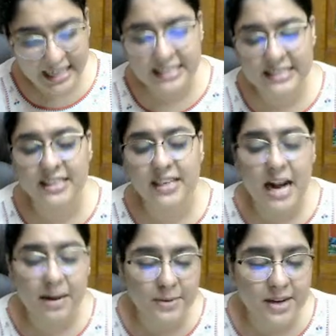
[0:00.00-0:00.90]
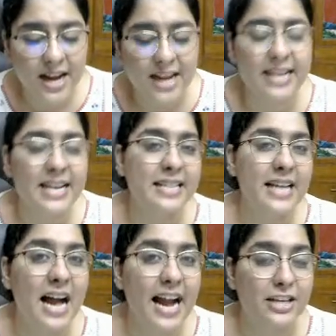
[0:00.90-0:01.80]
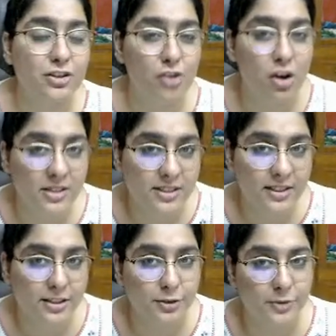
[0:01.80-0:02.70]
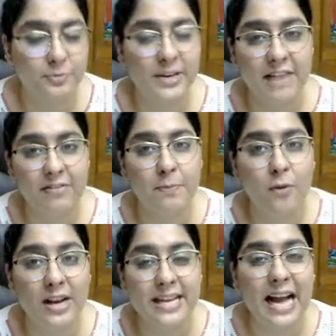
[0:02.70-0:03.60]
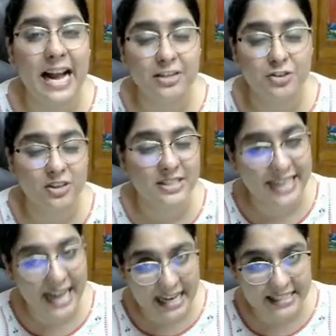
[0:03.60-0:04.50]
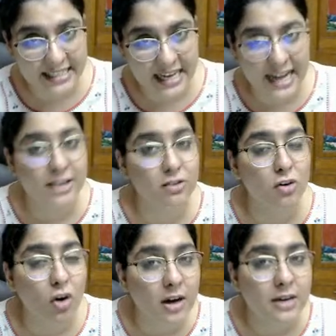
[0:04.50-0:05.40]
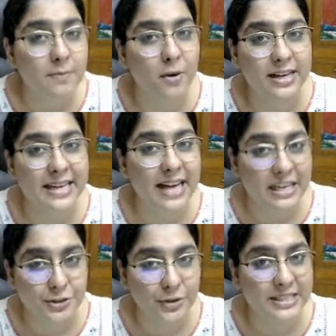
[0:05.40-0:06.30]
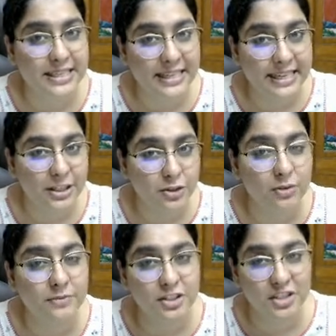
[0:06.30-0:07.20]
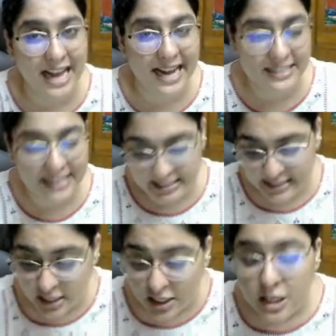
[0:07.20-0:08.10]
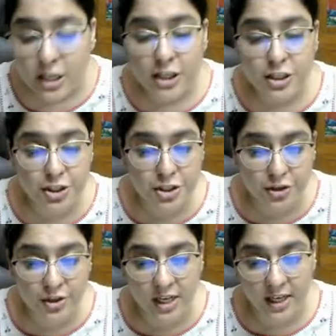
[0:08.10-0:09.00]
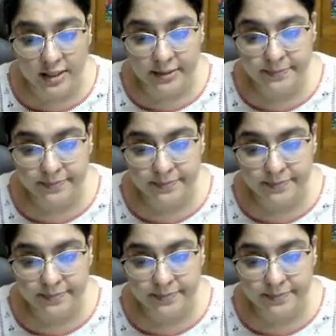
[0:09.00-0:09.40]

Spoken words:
It's the carbonyl and the hydroxyl group. We have a polyhydroxyaldehyde or a polyhydroxyketone which acts as a sugar.